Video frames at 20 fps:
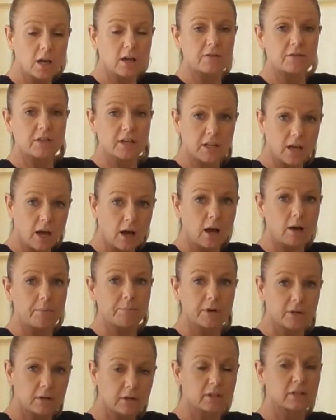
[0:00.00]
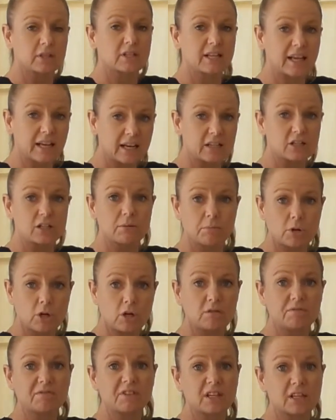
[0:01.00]
the cup to get it to
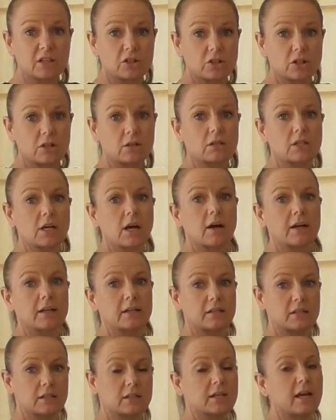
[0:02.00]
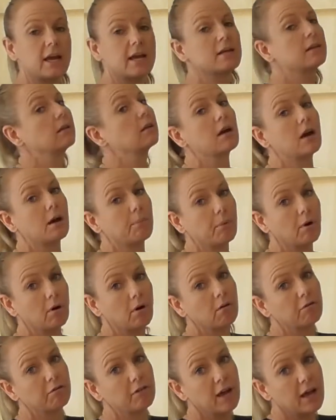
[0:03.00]
move, then it's too tight, so take the cup
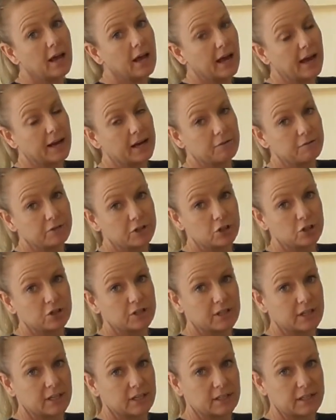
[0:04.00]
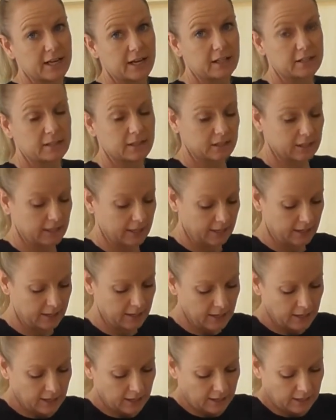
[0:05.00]
off and then reduce the intensity.
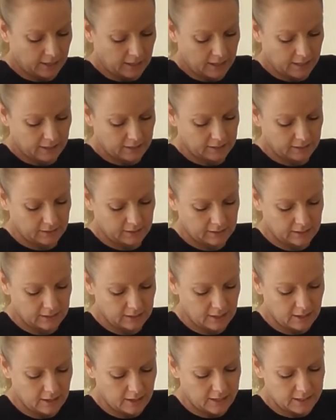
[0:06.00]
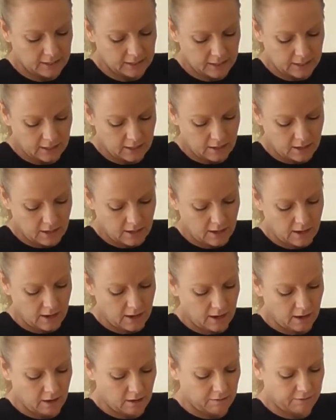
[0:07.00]
Okay, so sliding
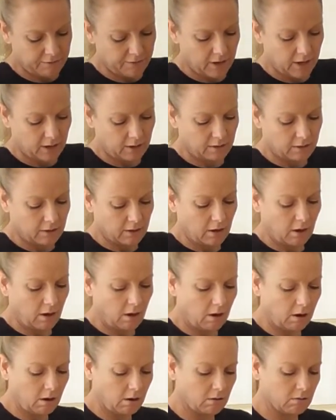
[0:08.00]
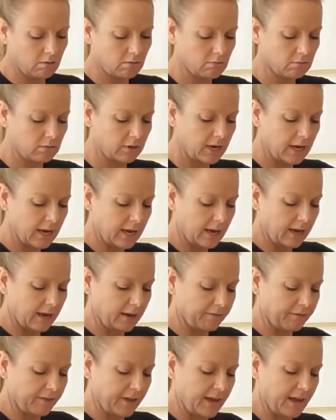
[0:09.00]
over the whole
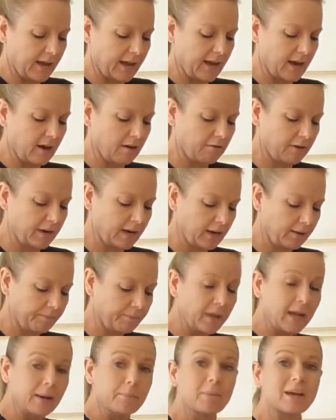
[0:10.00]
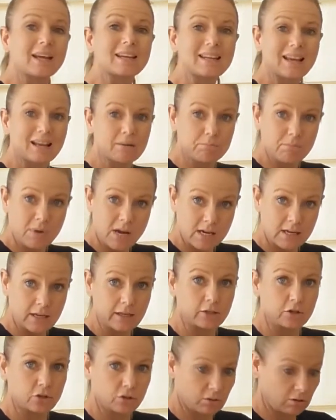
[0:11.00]
of that area, but again
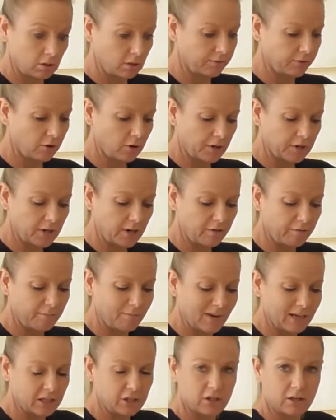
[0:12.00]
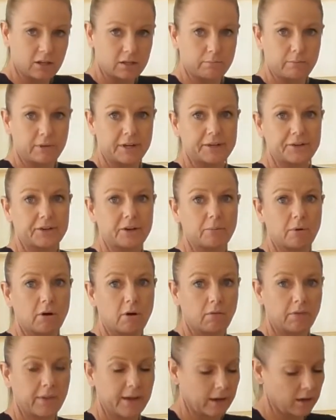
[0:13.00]
making sure you've got enough massage medium
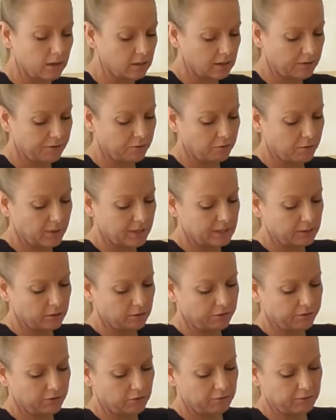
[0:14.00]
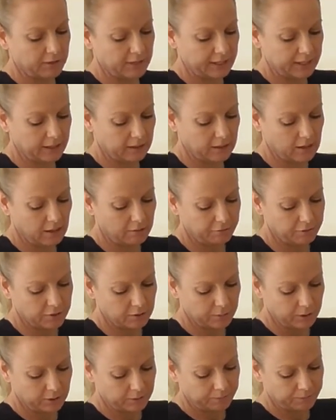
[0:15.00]
on there, because otherwise it will feel really
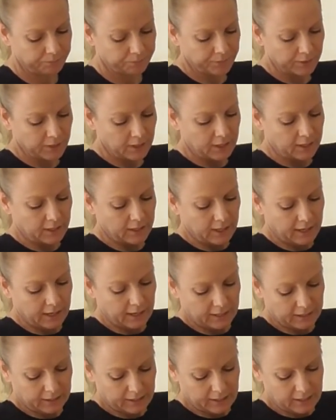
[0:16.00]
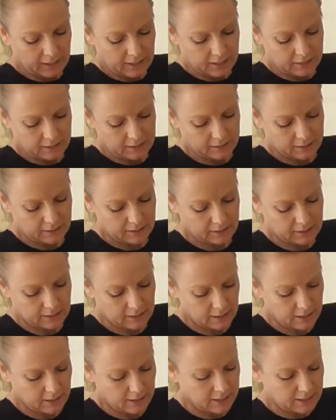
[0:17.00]
uncomfortable. Okay, so
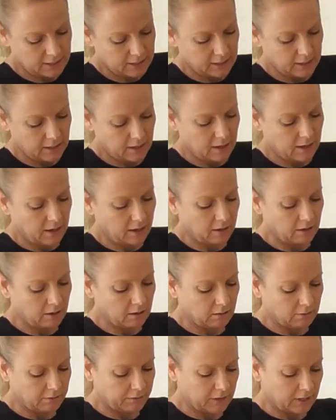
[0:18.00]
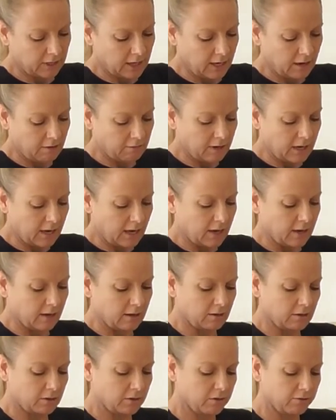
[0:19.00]
sliding over the area,
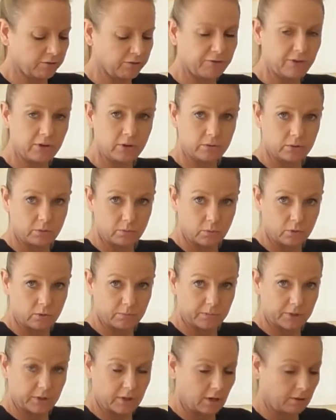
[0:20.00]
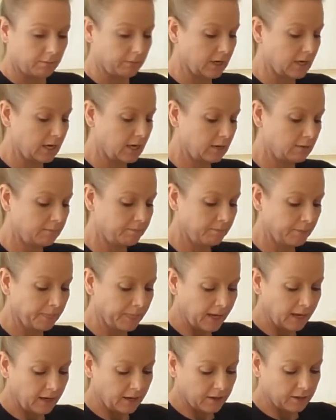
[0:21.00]
you'll feel the warmth coming in,
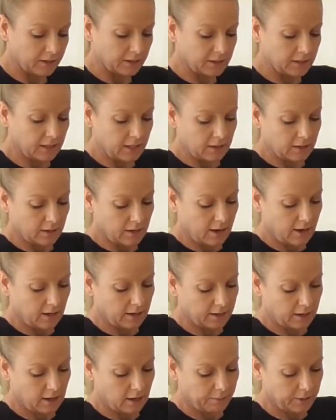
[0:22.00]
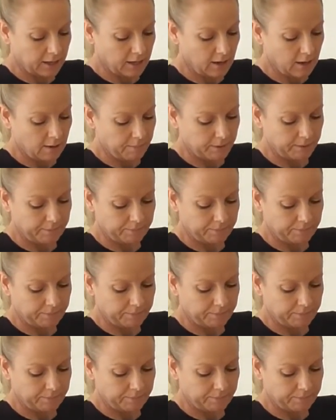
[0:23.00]
you'll see the colour coming up